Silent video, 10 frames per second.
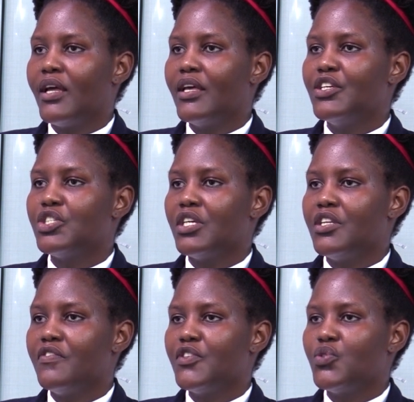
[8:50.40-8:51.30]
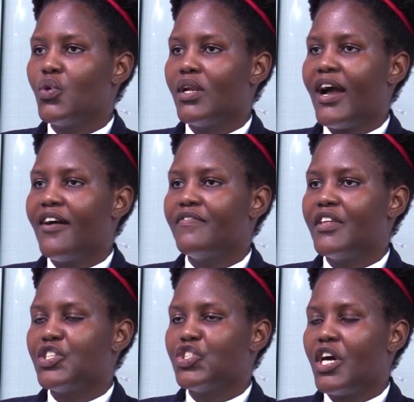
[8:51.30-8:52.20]
each individual have
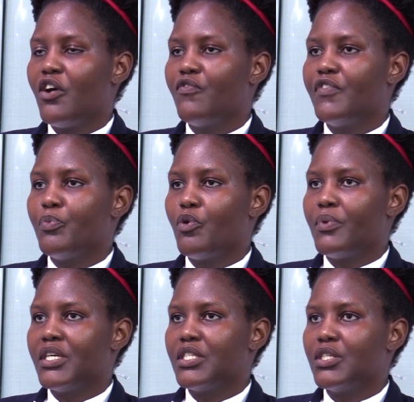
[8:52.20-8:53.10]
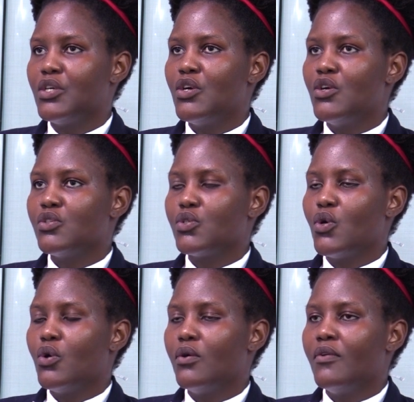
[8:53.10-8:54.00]
their share of the property.
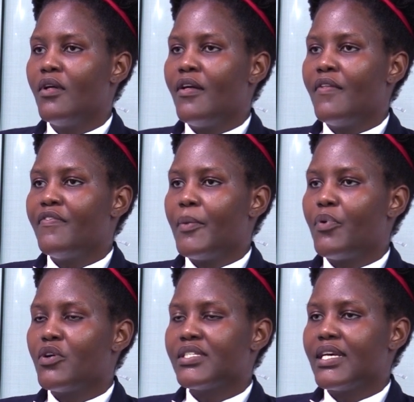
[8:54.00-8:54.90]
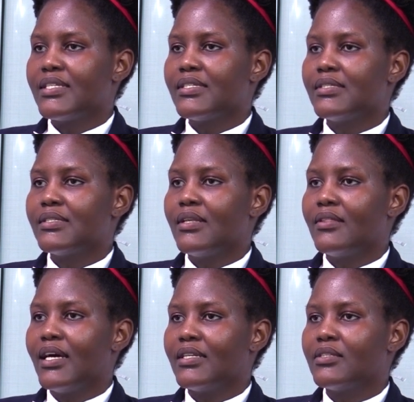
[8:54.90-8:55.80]
So the process
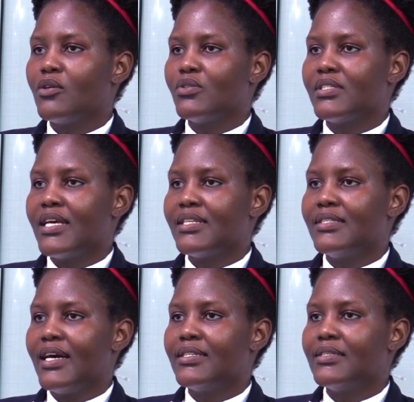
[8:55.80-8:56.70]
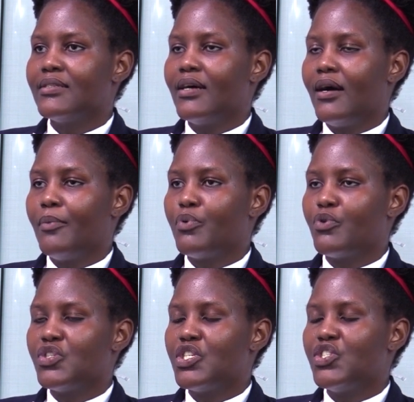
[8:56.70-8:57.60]
that concerns that
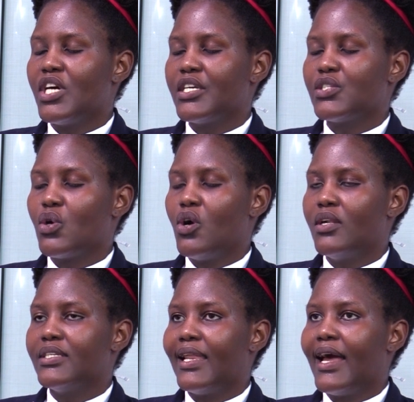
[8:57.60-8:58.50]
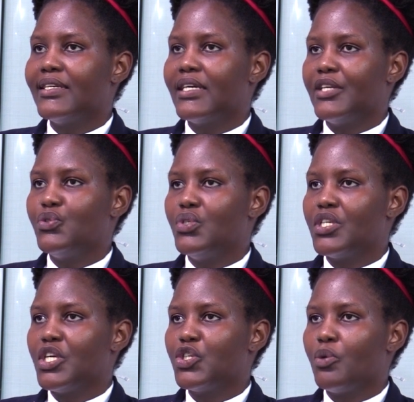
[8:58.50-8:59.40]
procedure is called land
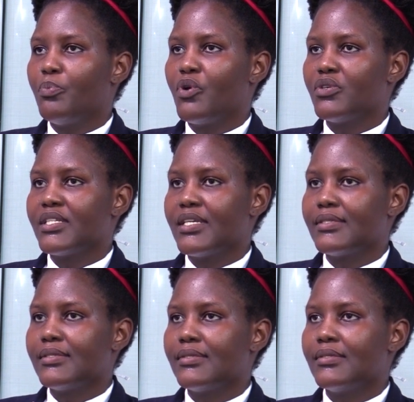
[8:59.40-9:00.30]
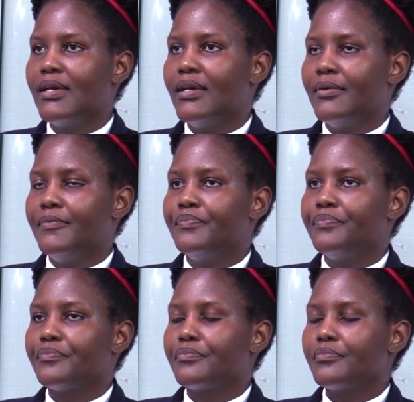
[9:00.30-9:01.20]
adjudication process.
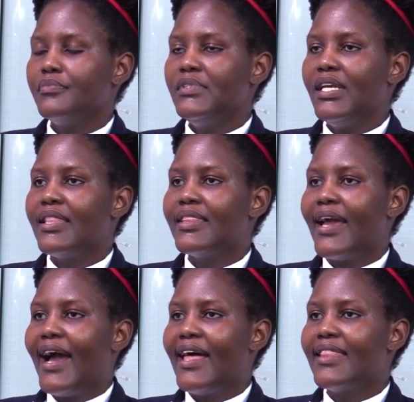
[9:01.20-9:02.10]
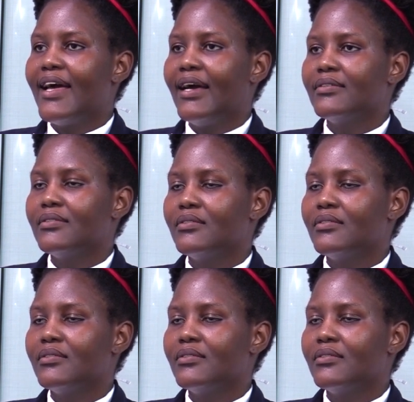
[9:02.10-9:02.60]
The other